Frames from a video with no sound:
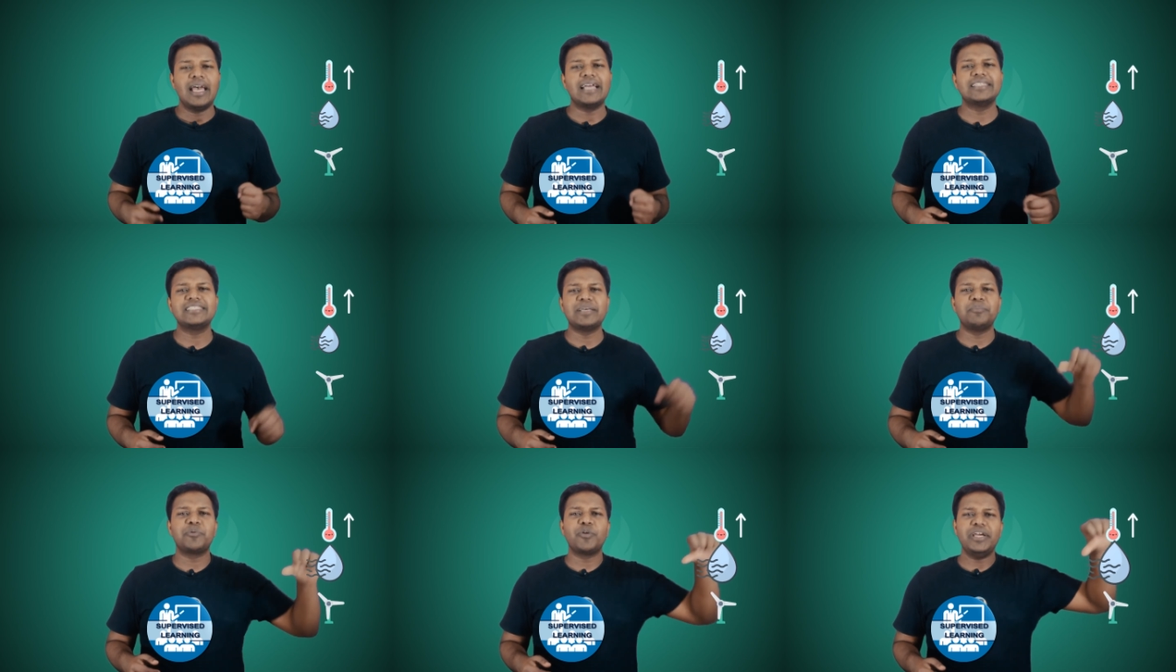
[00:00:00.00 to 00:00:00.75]
and the
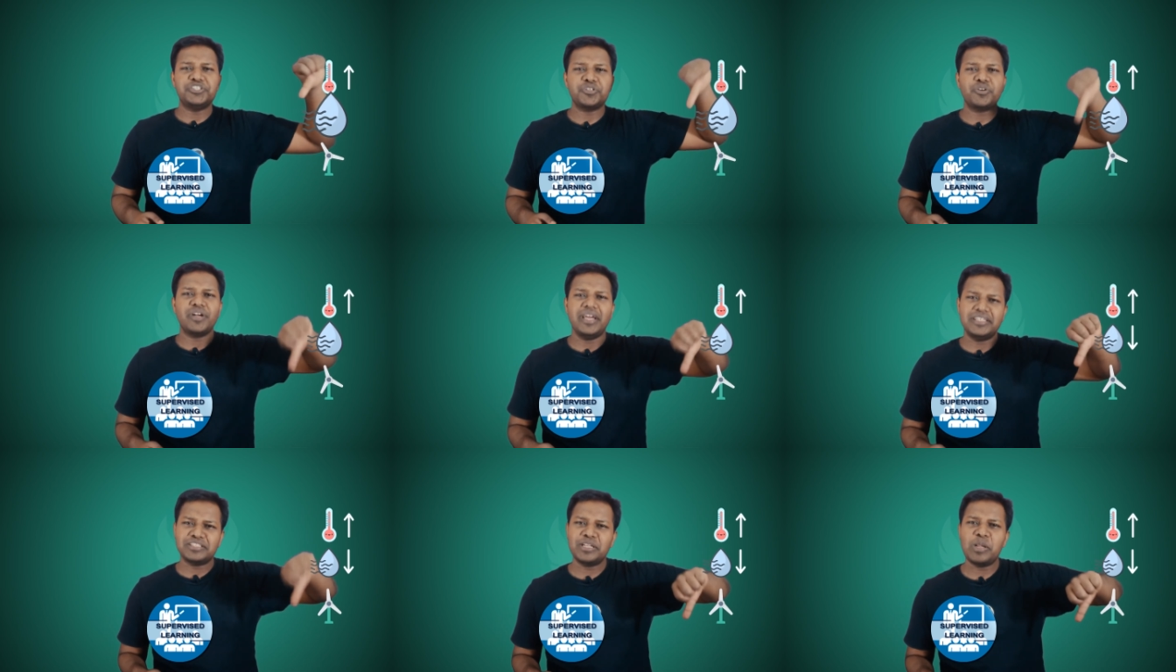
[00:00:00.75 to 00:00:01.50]
temperature
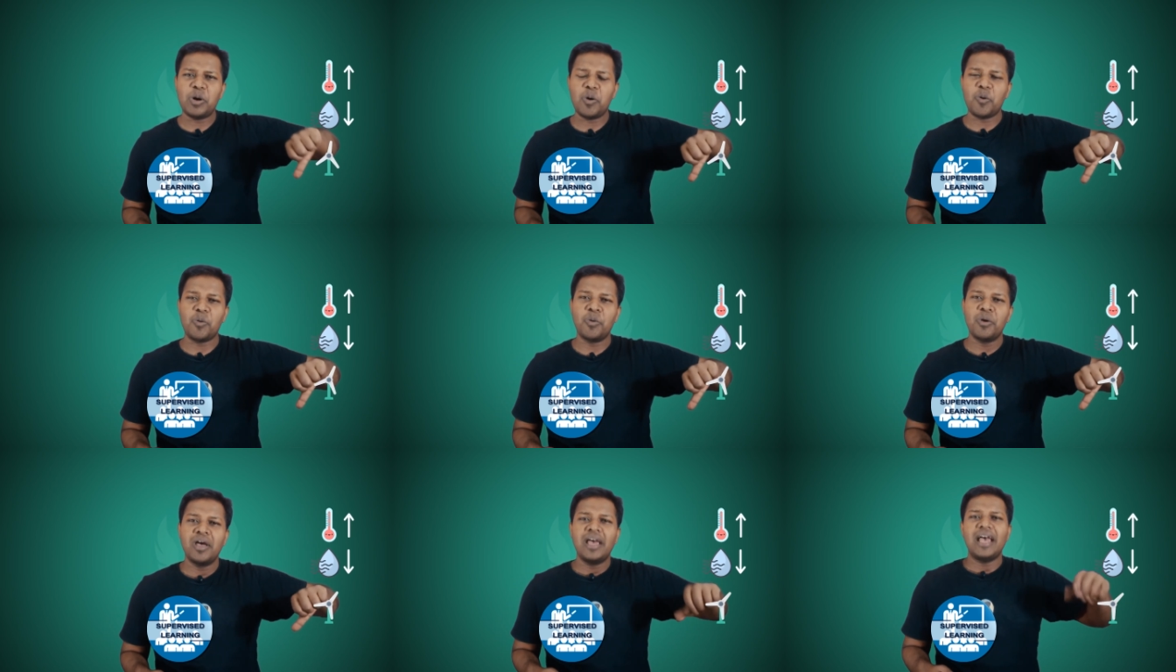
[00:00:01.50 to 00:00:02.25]
is low
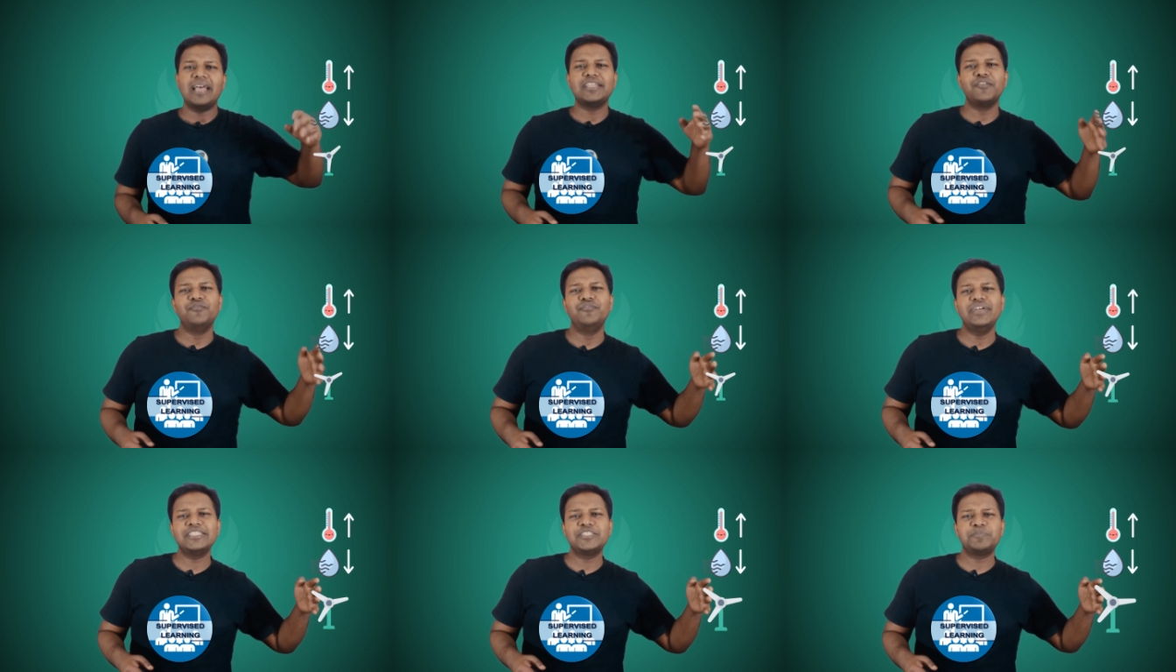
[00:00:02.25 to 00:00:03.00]
and the
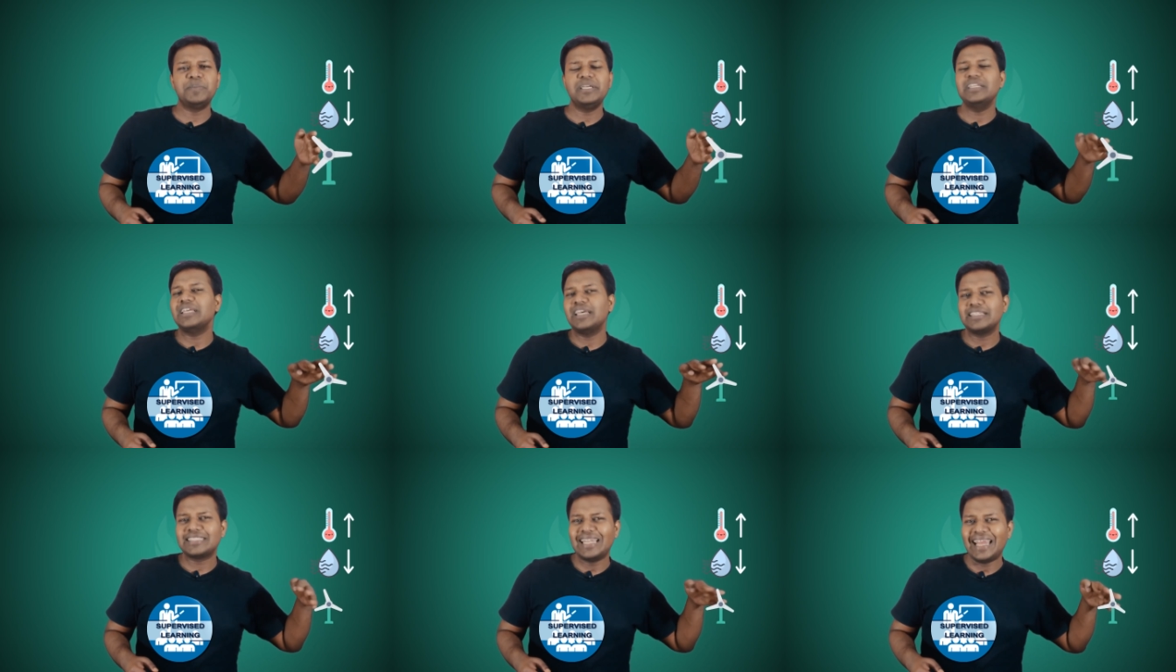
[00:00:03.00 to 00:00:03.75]
wind speed
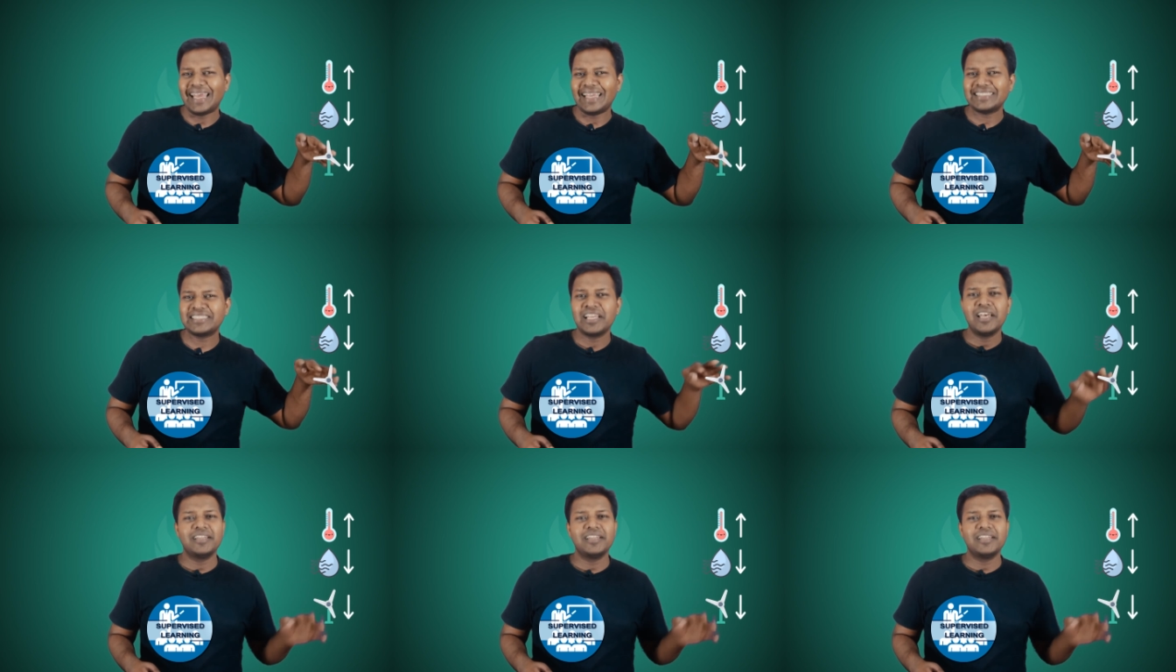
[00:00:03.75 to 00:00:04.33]
is less,